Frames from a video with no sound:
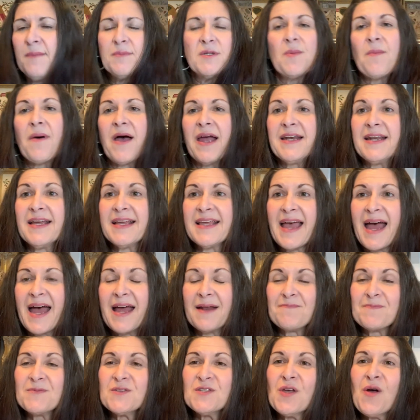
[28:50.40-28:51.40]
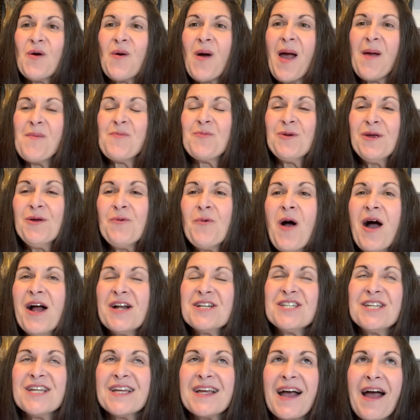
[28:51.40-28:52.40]
to mind again. So I'm
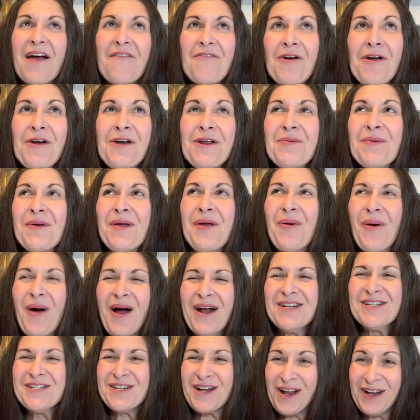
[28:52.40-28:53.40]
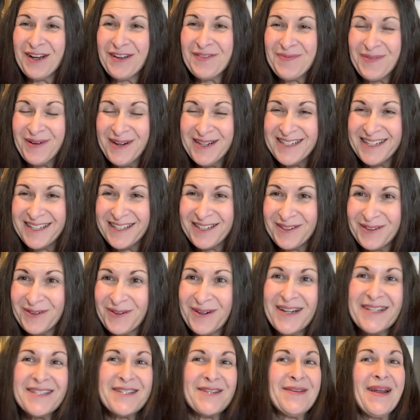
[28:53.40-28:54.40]
rewatching. I've already rewatched all of Brenda and
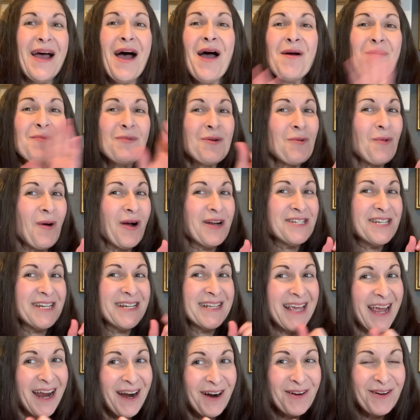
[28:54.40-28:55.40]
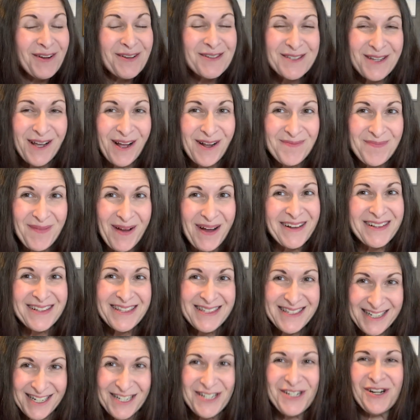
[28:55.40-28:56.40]
Laura. So now I'm rewatching Carol Saltbox
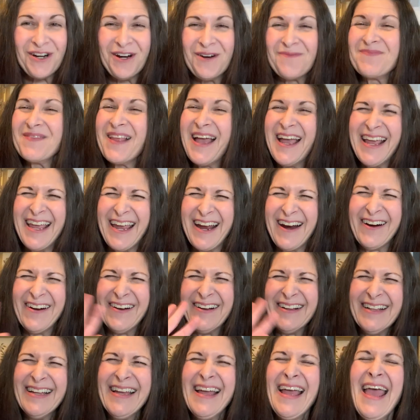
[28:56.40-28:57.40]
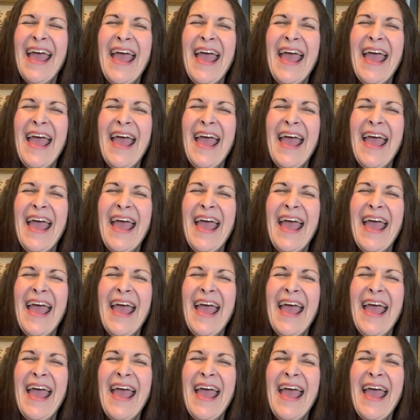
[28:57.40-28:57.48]
Stitcher. Hi, Carol.